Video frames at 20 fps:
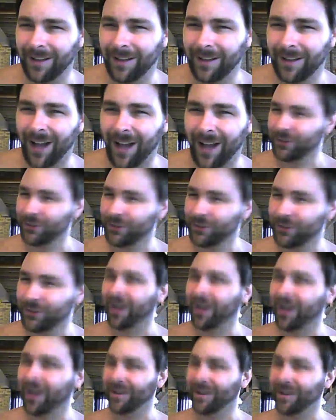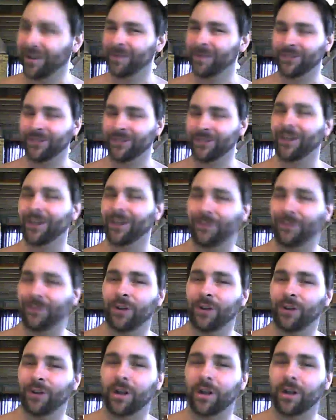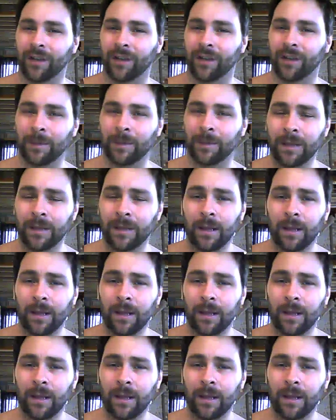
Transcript: I was not myself for a long time.